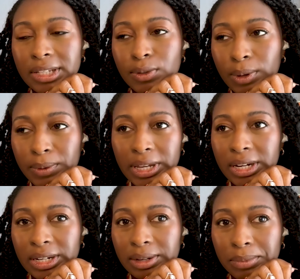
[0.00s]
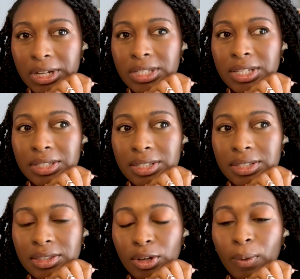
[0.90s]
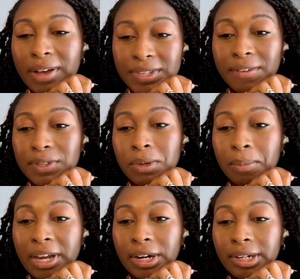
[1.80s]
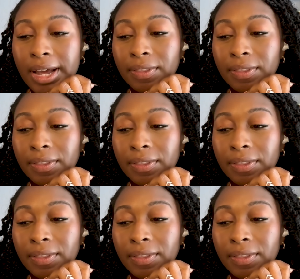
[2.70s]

That's where we end it, because the refs have to be better.